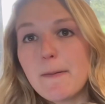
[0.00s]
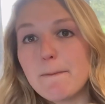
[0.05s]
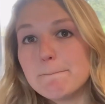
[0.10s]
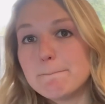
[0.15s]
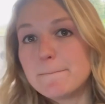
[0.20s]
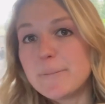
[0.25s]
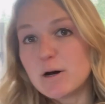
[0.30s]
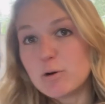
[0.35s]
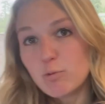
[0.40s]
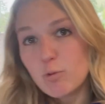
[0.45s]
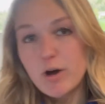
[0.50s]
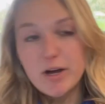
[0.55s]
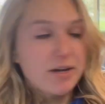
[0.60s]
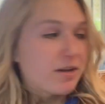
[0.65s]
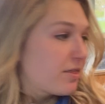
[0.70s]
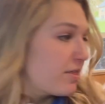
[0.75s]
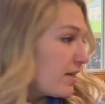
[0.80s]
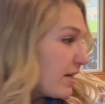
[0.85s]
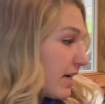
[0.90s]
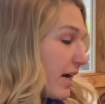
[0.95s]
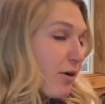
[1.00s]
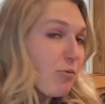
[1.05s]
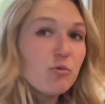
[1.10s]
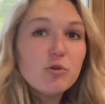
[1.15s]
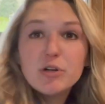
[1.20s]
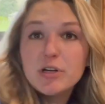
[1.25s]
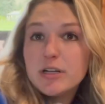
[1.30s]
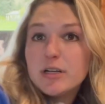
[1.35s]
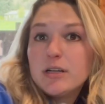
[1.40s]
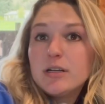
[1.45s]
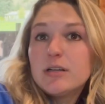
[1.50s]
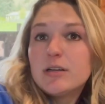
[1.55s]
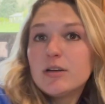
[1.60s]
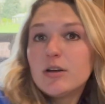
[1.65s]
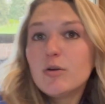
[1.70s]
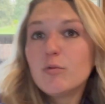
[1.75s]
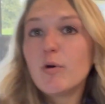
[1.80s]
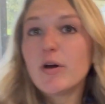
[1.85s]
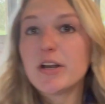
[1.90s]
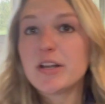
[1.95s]
But one thing I would
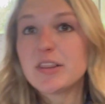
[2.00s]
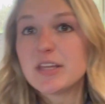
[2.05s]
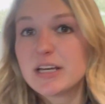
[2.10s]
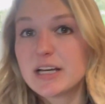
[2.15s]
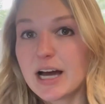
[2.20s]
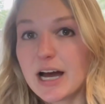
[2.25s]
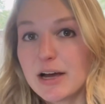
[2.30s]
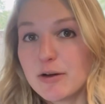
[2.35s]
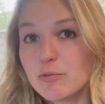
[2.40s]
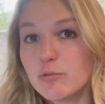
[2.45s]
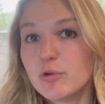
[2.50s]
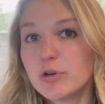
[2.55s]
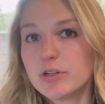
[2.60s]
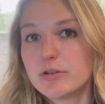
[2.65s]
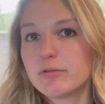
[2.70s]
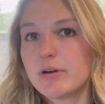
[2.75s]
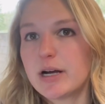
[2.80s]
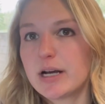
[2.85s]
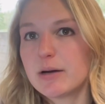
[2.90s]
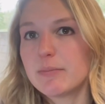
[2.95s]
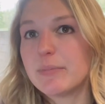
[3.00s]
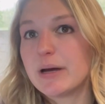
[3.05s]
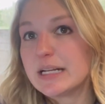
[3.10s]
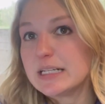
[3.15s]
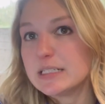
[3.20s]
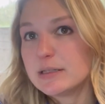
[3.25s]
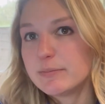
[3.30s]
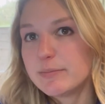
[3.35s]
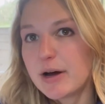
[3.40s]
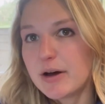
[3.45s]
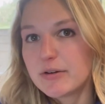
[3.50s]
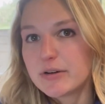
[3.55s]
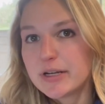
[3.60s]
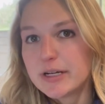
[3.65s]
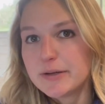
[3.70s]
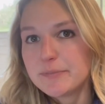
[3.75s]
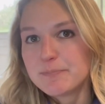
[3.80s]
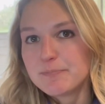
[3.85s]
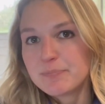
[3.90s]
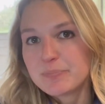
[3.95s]
recommend about
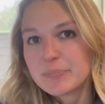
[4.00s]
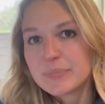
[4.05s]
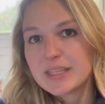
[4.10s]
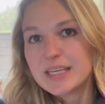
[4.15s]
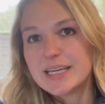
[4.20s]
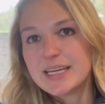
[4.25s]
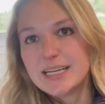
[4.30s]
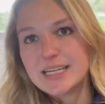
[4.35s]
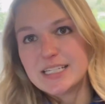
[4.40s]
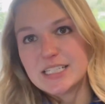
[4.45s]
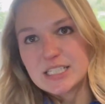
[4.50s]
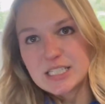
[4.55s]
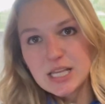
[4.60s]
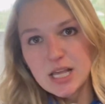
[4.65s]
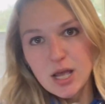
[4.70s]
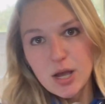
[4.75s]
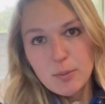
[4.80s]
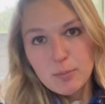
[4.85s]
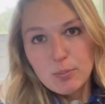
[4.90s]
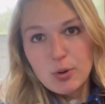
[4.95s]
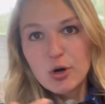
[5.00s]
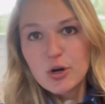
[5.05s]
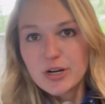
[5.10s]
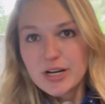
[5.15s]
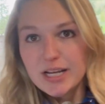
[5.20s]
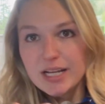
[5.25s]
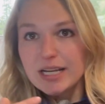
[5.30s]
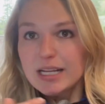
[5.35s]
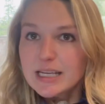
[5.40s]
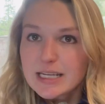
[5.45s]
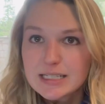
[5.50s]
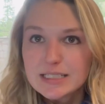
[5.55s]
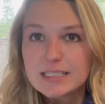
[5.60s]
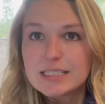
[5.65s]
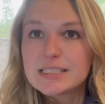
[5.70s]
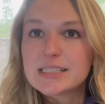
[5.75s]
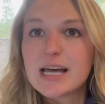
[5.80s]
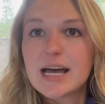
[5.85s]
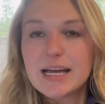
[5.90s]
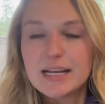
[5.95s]
it is put it
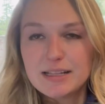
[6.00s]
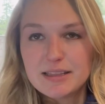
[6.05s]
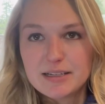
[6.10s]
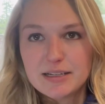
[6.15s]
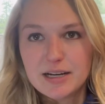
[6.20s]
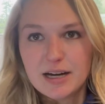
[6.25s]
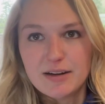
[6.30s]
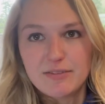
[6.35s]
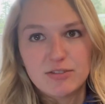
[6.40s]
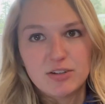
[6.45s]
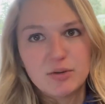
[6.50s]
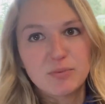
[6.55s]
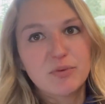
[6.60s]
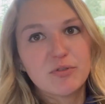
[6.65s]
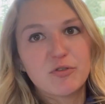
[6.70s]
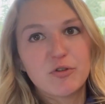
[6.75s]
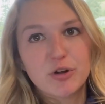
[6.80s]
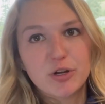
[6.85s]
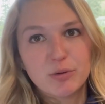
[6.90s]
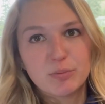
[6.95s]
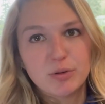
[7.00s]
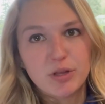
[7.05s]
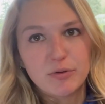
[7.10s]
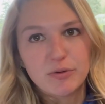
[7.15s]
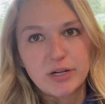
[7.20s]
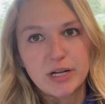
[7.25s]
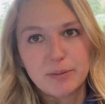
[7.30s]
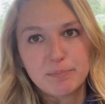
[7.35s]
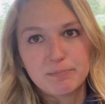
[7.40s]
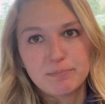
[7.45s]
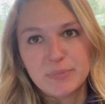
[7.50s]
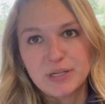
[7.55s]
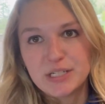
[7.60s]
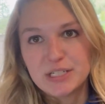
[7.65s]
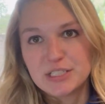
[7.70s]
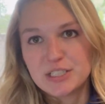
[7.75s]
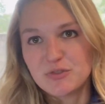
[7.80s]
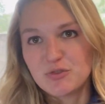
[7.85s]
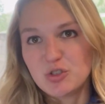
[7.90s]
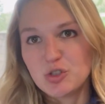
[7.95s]
inside the cover before you blow it up,
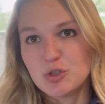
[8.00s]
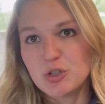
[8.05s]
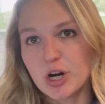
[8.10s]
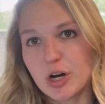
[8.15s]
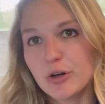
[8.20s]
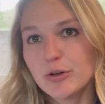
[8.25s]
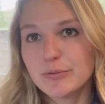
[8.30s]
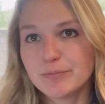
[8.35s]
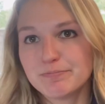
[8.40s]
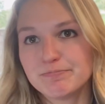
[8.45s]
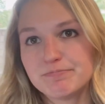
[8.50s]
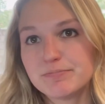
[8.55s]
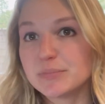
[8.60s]
because if you don't,